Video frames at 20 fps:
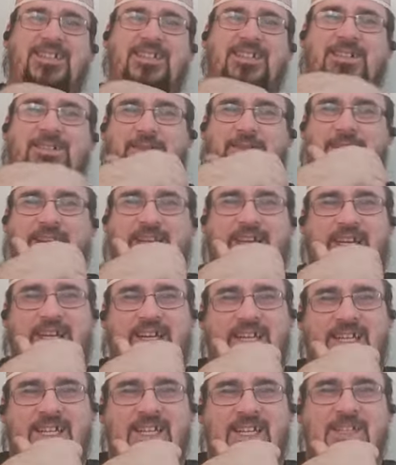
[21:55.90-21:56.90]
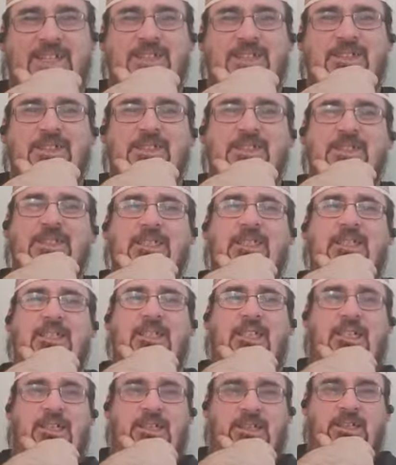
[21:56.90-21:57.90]
Wallahi.
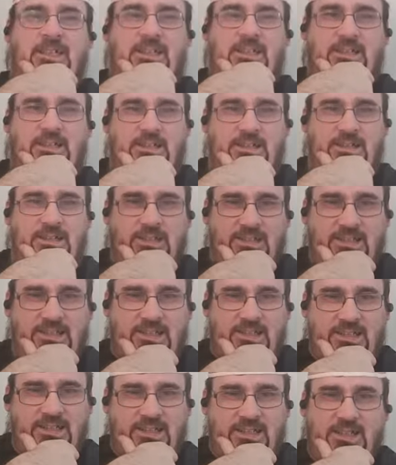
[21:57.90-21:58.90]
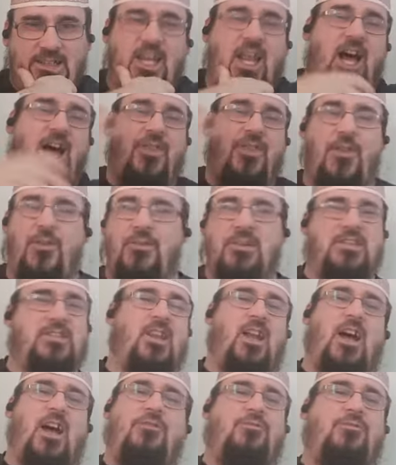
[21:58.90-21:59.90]
Oh laughter is
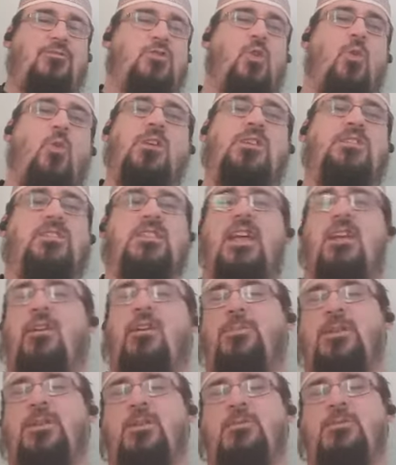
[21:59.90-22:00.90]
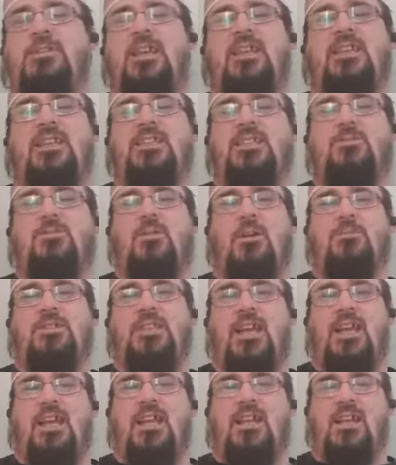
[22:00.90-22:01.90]
laughter is always therapeutic. This is what I'm
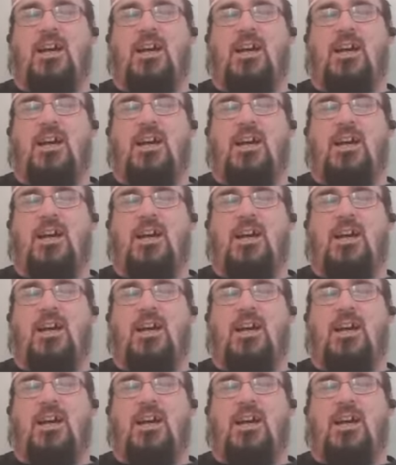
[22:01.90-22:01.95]
saying.